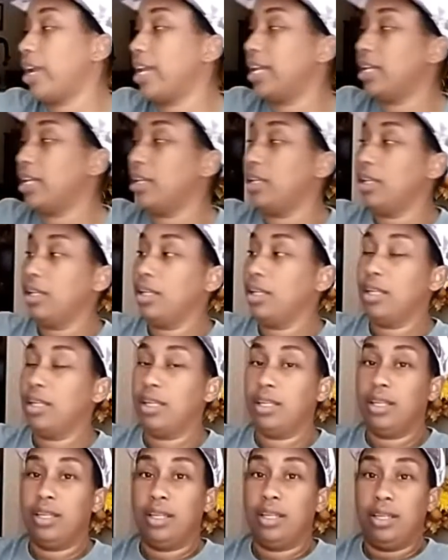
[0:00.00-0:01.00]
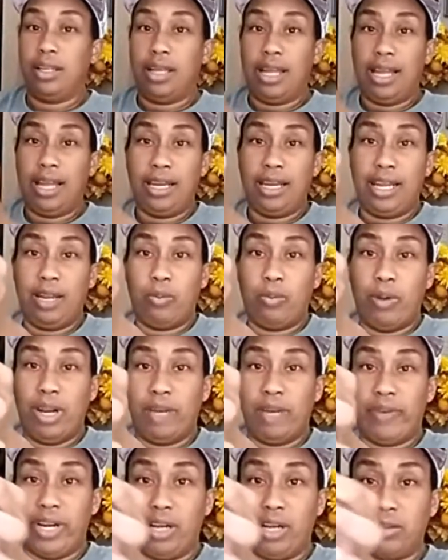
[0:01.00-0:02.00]
grand? And then
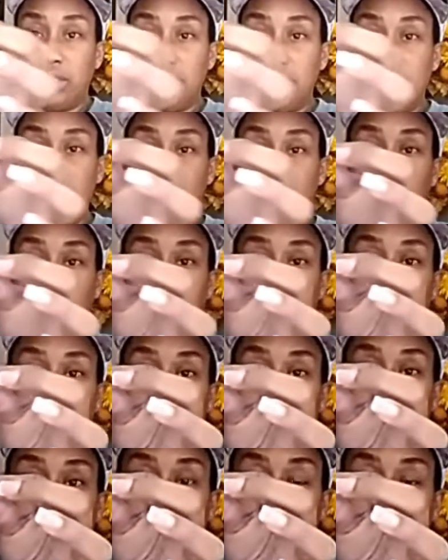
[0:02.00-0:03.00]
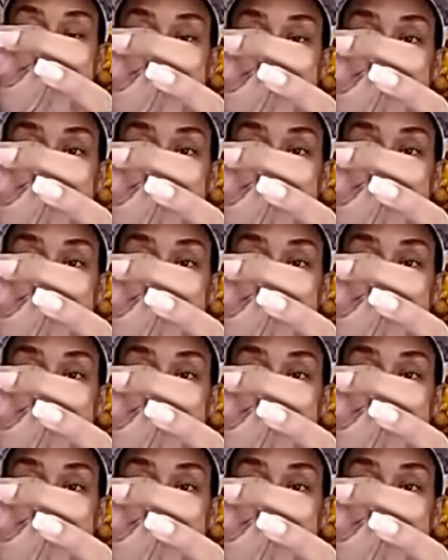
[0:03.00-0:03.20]
whatever else is included this